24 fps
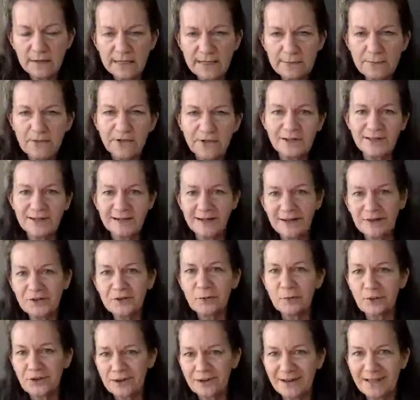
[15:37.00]
keep calling an
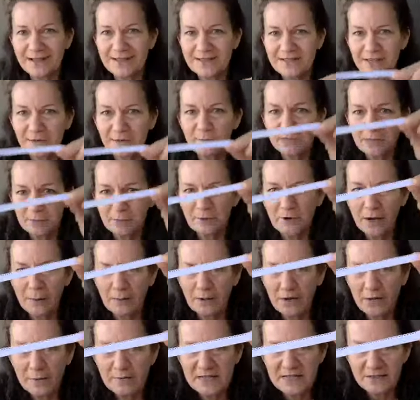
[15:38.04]
underwear elastic, but the
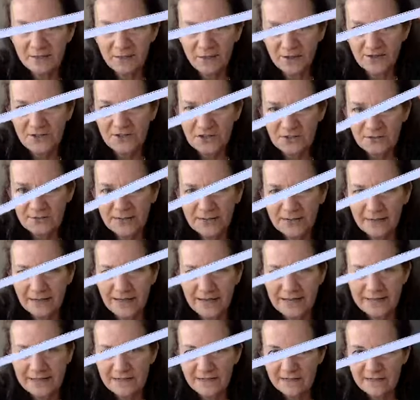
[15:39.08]
proper name is lingerie
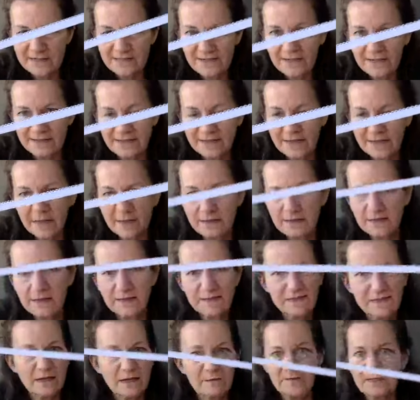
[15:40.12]
elastic. It's got that little thing on
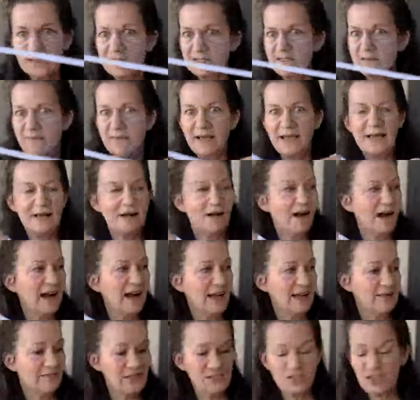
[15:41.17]
the top. Doesn't matter. I
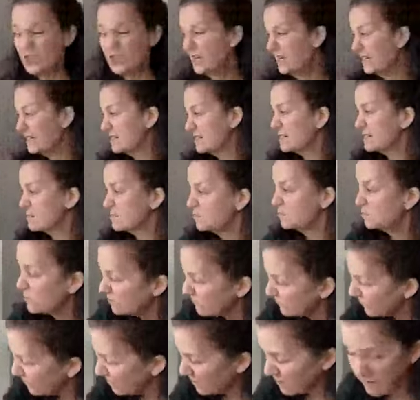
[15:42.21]
have a giant spool
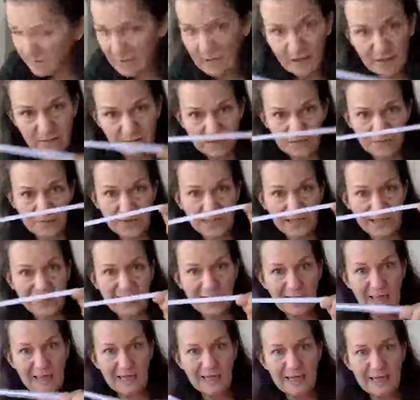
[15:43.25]
full of it. I was really
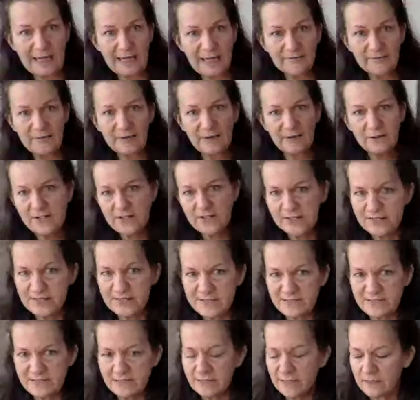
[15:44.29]
lucky I had that. Oh, you can
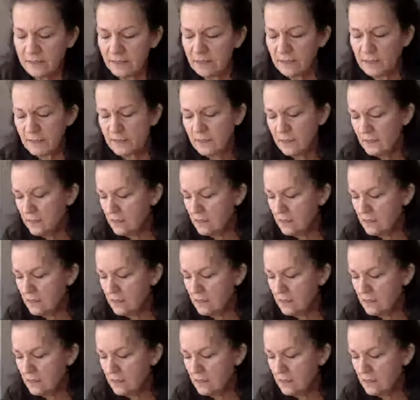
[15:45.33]
see it here.